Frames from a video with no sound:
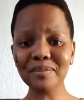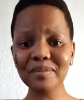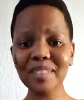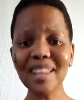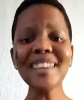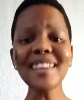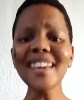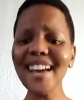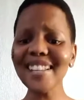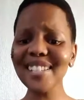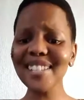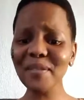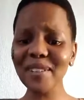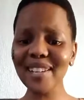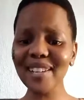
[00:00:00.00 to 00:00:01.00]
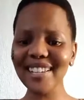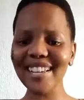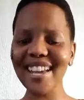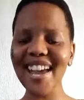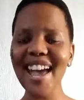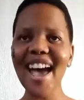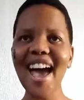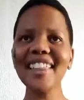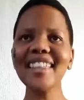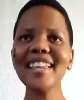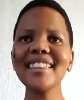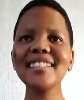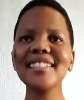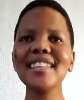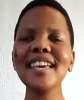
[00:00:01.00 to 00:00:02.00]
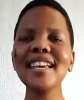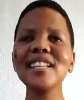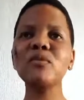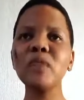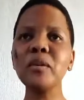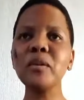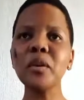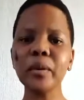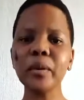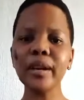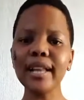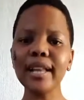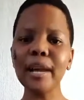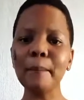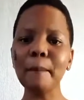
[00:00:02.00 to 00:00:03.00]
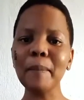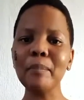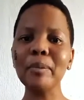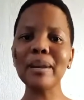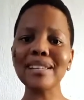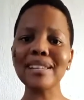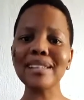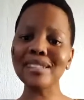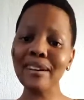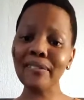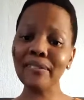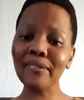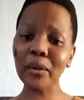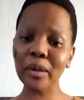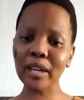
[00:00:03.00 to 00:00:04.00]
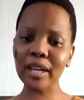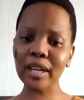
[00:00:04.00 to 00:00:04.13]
Yeah, definitely. And that this thing is very real and people are suffering.